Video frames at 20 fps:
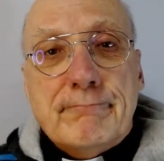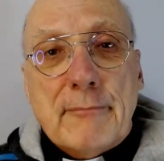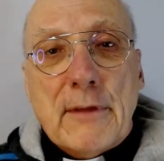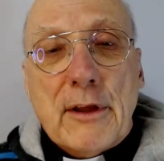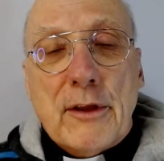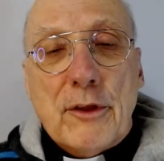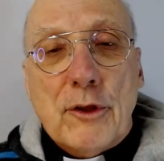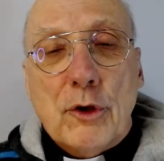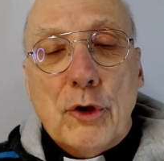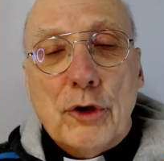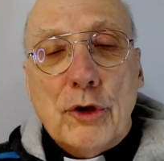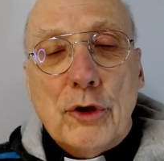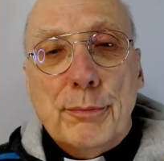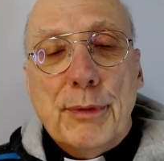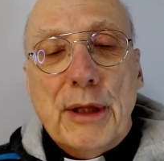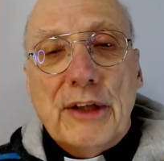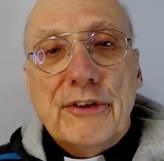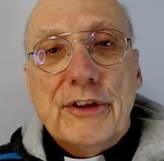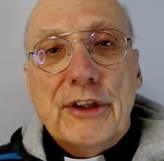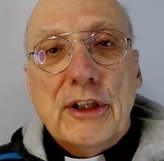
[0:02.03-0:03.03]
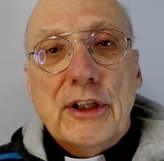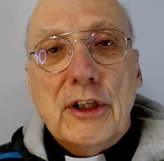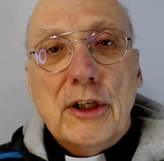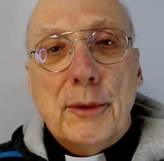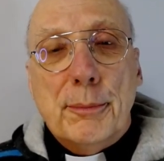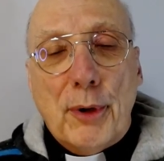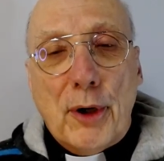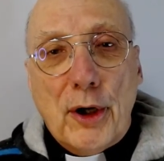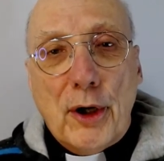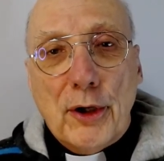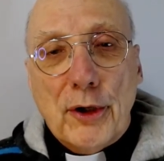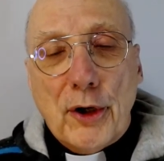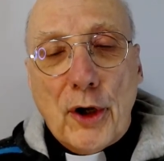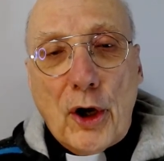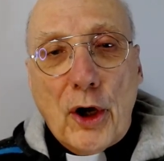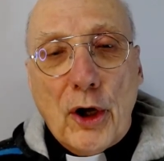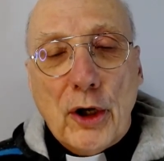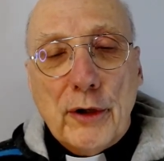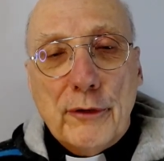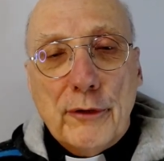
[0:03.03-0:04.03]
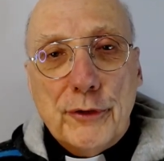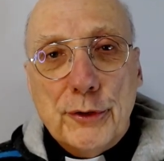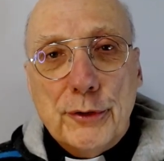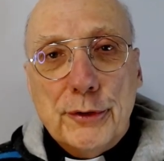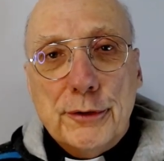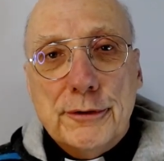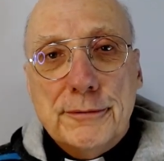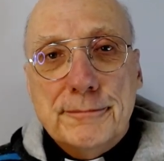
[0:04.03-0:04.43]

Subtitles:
The Lord's blessing upon all of you